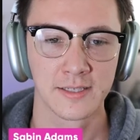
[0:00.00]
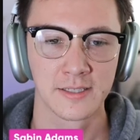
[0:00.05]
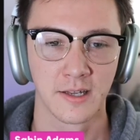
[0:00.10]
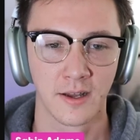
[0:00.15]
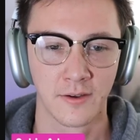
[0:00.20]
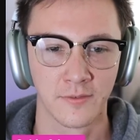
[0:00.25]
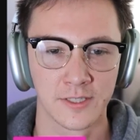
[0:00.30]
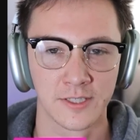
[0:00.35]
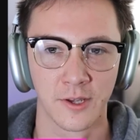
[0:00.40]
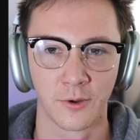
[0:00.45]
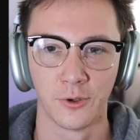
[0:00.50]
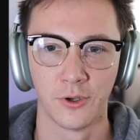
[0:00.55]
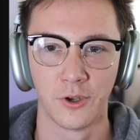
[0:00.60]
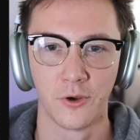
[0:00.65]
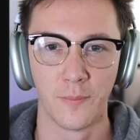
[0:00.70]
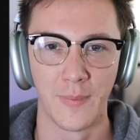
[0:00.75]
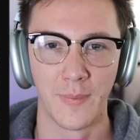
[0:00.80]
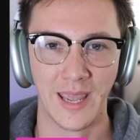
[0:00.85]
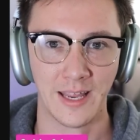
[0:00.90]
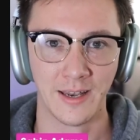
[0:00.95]
of its own
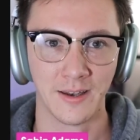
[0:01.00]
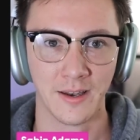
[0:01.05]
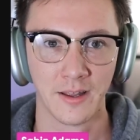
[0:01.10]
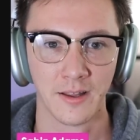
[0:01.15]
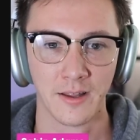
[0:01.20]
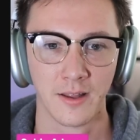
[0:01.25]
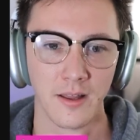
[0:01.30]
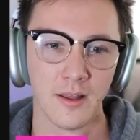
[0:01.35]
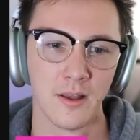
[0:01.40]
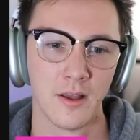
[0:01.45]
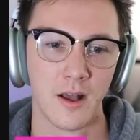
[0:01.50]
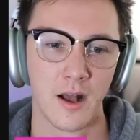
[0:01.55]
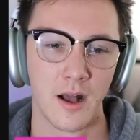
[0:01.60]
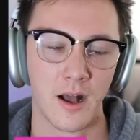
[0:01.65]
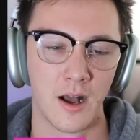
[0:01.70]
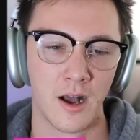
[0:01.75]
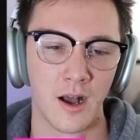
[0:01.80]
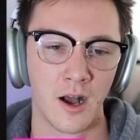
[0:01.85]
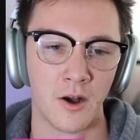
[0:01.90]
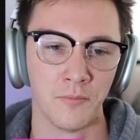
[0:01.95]
domain.
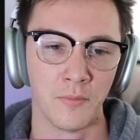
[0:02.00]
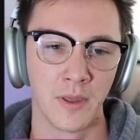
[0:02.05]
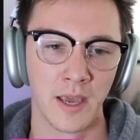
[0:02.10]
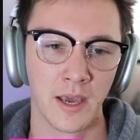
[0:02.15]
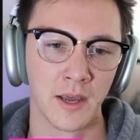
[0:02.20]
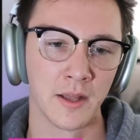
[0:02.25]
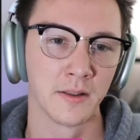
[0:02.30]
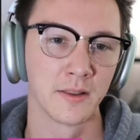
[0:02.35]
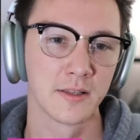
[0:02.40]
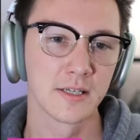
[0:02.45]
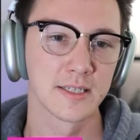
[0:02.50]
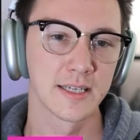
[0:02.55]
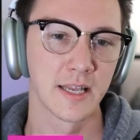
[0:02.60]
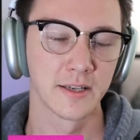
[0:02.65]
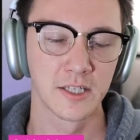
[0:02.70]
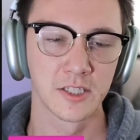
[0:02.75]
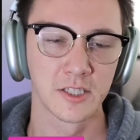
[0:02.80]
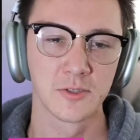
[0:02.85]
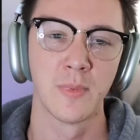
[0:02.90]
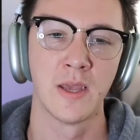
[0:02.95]
And this
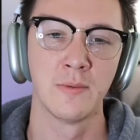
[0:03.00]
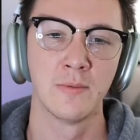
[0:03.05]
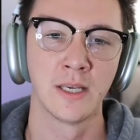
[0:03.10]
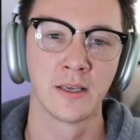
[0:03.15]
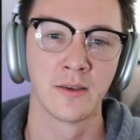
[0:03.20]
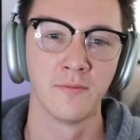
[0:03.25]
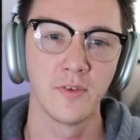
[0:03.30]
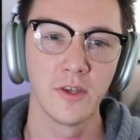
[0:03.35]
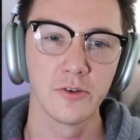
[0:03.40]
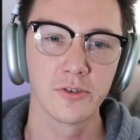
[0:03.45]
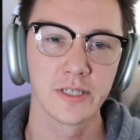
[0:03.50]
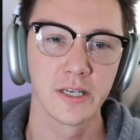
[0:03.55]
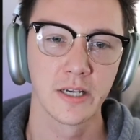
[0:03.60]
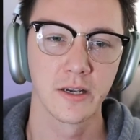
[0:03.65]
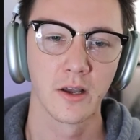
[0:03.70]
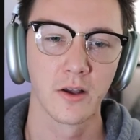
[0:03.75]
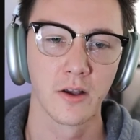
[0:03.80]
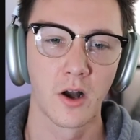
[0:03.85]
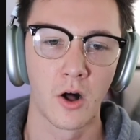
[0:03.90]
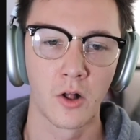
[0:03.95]
sentence may be confusing.
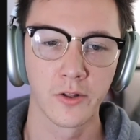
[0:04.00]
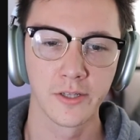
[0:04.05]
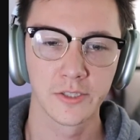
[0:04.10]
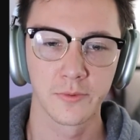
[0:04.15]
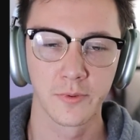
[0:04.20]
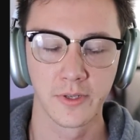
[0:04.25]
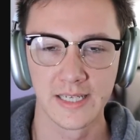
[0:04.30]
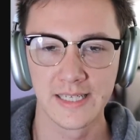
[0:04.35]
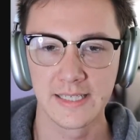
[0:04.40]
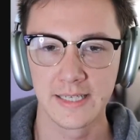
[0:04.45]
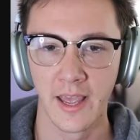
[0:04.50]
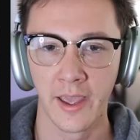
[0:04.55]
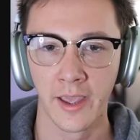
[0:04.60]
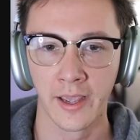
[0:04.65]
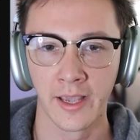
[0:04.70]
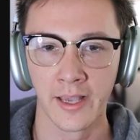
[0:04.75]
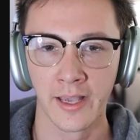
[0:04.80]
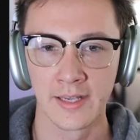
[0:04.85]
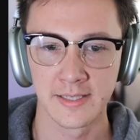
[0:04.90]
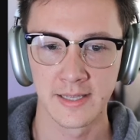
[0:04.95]
All it's really saying
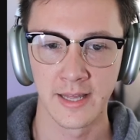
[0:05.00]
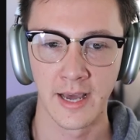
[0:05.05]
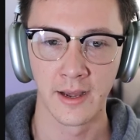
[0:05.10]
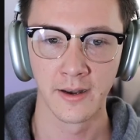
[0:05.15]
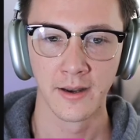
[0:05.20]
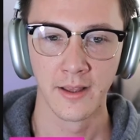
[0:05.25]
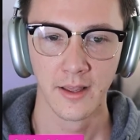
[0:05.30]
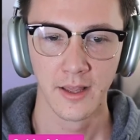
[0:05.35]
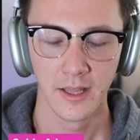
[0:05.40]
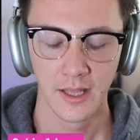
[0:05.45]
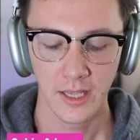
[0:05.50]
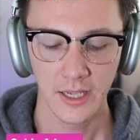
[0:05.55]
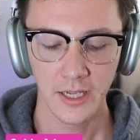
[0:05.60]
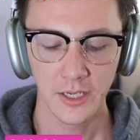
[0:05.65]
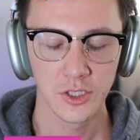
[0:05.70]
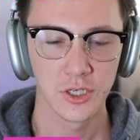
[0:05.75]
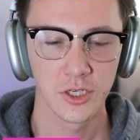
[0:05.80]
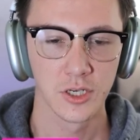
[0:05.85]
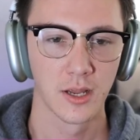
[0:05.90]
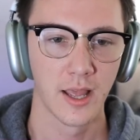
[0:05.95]
is that
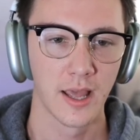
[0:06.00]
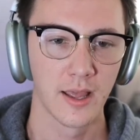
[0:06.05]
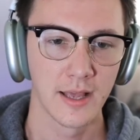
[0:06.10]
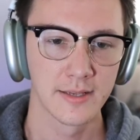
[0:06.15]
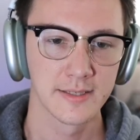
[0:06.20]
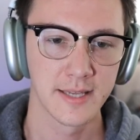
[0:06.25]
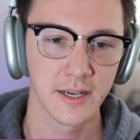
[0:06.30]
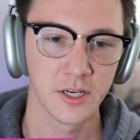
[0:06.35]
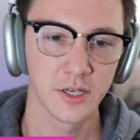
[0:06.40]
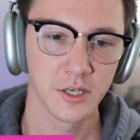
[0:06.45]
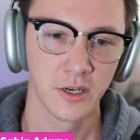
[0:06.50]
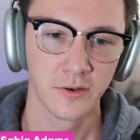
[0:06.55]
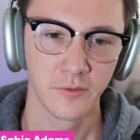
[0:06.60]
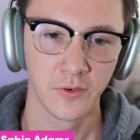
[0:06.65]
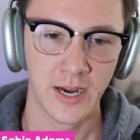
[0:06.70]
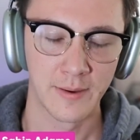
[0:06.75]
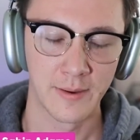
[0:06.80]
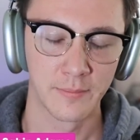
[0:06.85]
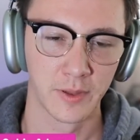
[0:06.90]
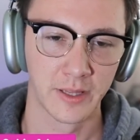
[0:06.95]
each section of your
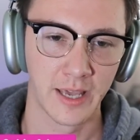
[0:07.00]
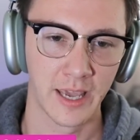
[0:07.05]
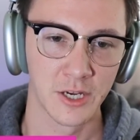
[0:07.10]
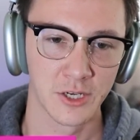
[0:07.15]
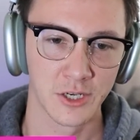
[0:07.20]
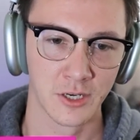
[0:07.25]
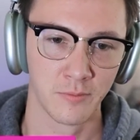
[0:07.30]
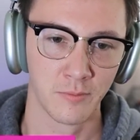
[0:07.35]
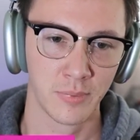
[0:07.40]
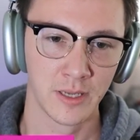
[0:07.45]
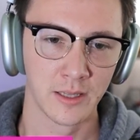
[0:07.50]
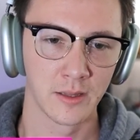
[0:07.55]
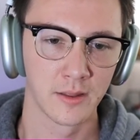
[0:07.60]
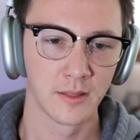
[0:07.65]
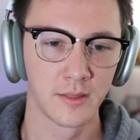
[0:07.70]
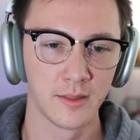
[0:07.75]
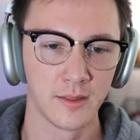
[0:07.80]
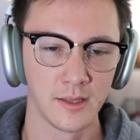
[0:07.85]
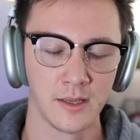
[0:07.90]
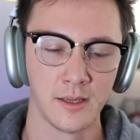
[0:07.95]
application, be it
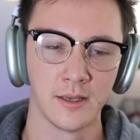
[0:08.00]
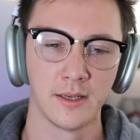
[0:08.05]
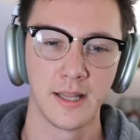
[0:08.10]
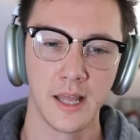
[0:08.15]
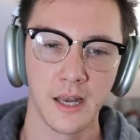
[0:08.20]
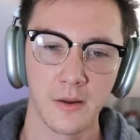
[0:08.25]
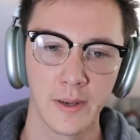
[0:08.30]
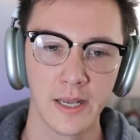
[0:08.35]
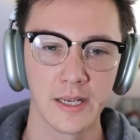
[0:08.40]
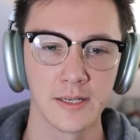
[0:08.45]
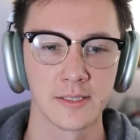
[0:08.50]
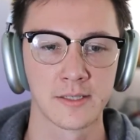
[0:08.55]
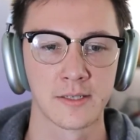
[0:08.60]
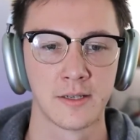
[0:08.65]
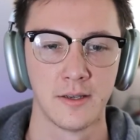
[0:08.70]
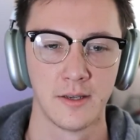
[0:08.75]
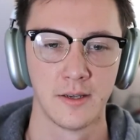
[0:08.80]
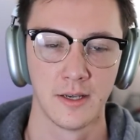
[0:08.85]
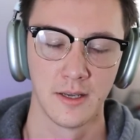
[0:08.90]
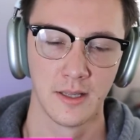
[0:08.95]
the database,
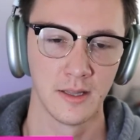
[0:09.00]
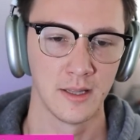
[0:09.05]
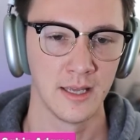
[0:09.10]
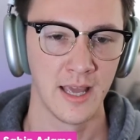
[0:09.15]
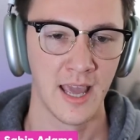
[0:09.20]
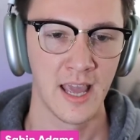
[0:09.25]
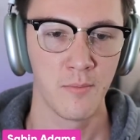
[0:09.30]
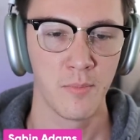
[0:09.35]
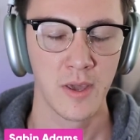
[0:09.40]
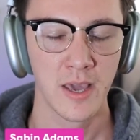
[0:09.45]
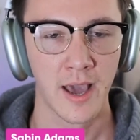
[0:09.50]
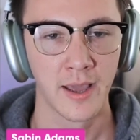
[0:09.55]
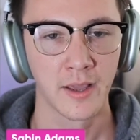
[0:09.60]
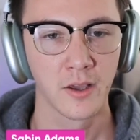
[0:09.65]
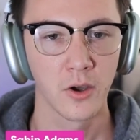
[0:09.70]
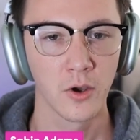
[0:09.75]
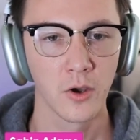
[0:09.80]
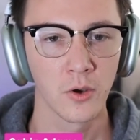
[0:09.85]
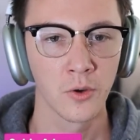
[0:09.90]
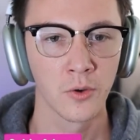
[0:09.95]
the API
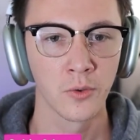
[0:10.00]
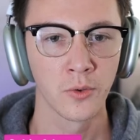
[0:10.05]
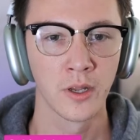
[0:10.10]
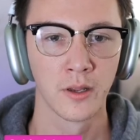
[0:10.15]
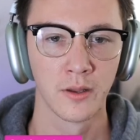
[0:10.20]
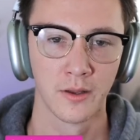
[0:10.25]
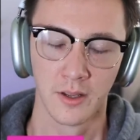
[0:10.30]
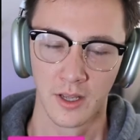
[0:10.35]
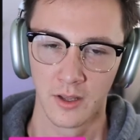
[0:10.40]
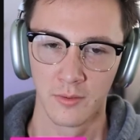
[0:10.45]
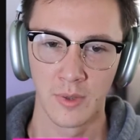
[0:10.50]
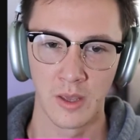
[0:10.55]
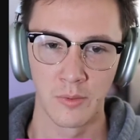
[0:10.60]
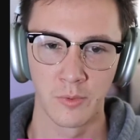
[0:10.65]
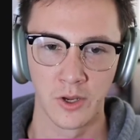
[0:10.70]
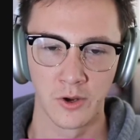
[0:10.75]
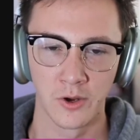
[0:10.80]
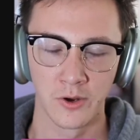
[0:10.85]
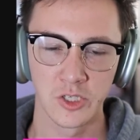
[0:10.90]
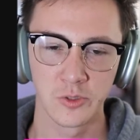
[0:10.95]
code, maybe
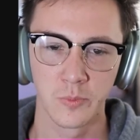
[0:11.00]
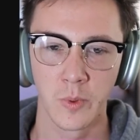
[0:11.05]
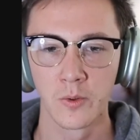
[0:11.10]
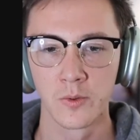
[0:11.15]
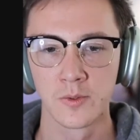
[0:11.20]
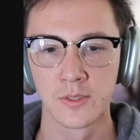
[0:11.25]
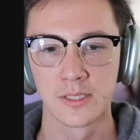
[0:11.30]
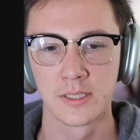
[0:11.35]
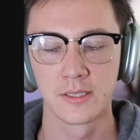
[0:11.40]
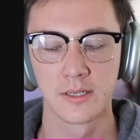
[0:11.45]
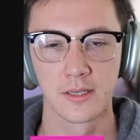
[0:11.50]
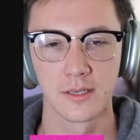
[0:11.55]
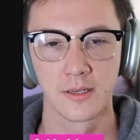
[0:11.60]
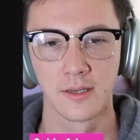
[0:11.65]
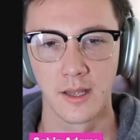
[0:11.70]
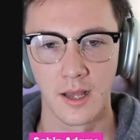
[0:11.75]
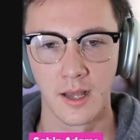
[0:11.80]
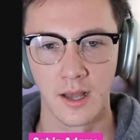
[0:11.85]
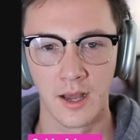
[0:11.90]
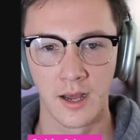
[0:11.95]
your exposed
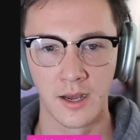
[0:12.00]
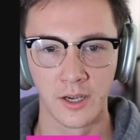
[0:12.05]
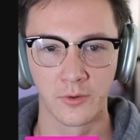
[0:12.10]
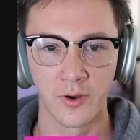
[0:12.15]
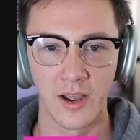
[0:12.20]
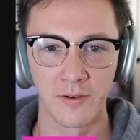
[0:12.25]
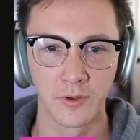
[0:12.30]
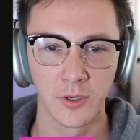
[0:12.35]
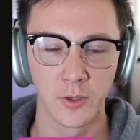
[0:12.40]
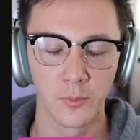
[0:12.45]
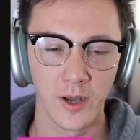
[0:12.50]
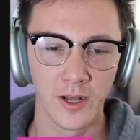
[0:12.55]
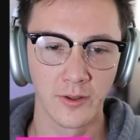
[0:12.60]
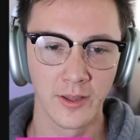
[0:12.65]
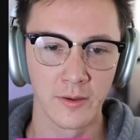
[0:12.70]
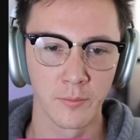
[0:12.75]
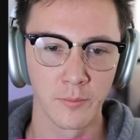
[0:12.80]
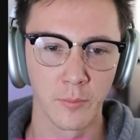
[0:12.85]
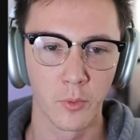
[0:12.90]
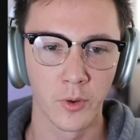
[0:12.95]
GraphQL
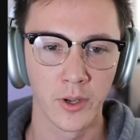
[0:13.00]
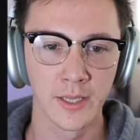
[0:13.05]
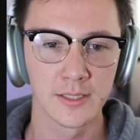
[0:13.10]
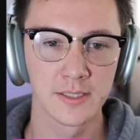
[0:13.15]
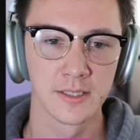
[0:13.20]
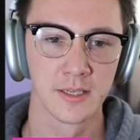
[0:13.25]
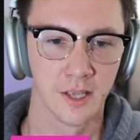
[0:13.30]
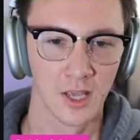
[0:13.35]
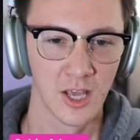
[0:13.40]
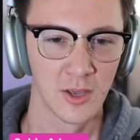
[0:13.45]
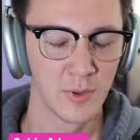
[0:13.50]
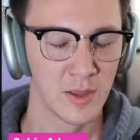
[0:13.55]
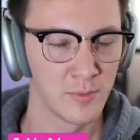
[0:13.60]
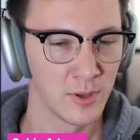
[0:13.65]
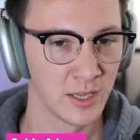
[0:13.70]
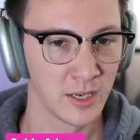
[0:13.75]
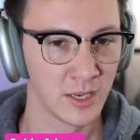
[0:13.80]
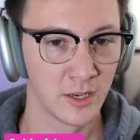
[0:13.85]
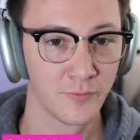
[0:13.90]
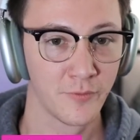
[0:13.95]
endpoints, maybe
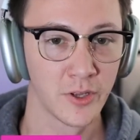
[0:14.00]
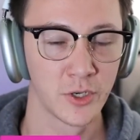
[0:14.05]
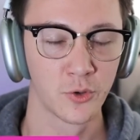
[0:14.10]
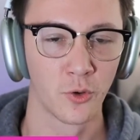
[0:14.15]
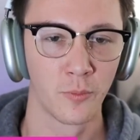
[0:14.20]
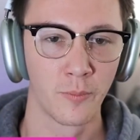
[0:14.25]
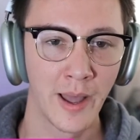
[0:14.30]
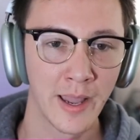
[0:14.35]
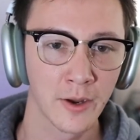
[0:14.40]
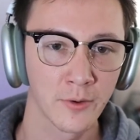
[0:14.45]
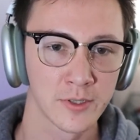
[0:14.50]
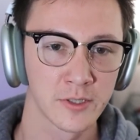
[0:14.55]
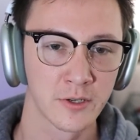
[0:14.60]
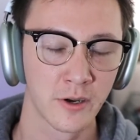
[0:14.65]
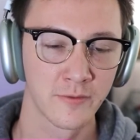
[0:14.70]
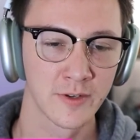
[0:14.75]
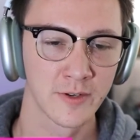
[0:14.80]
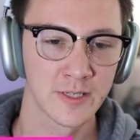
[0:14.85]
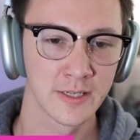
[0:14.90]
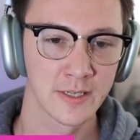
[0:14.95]
individual
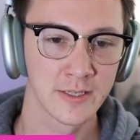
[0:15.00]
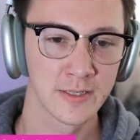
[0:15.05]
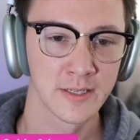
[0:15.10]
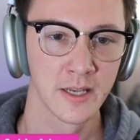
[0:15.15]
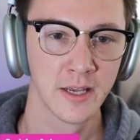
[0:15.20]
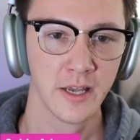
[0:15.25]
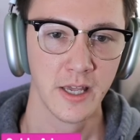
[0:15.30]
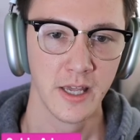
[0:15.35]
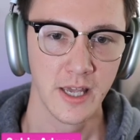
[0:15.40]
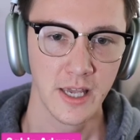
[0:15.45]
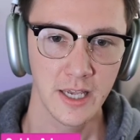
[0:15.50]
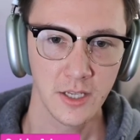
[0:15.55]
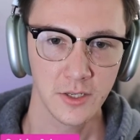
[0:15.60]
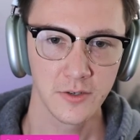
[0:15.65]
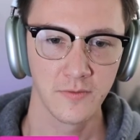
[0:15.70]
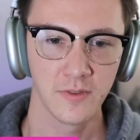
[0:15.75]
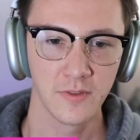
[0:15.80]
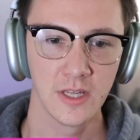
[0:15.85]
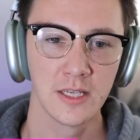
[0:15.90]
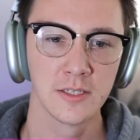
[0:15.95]
microservices, each of
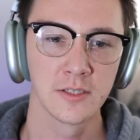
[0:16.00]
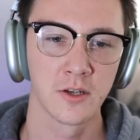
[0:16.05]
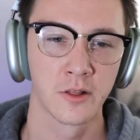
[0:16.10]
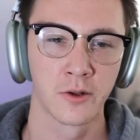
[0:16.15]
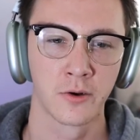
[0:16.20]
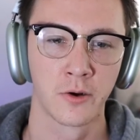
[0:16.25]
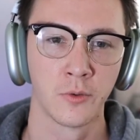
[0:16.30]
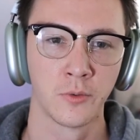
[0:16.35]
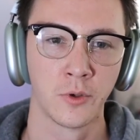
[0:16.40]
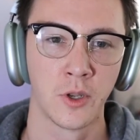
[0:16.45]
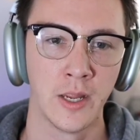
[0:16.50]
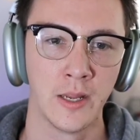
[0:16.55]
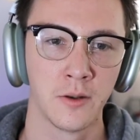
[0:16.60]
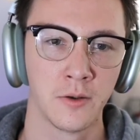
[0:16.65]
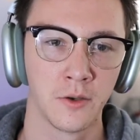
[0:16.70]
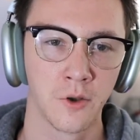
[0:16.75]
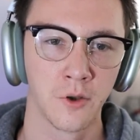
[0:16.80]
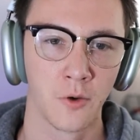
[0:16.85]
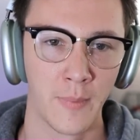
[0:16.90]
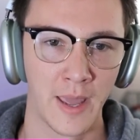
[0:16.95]
these are their own
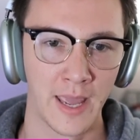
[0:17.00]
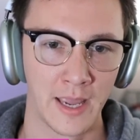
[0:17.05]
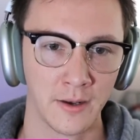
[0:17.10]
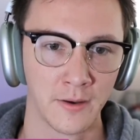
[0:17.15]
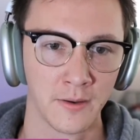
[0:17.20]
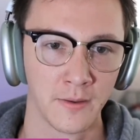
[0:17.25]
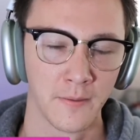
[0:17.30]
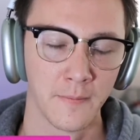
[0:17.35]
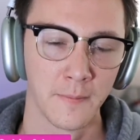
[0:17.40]
domain.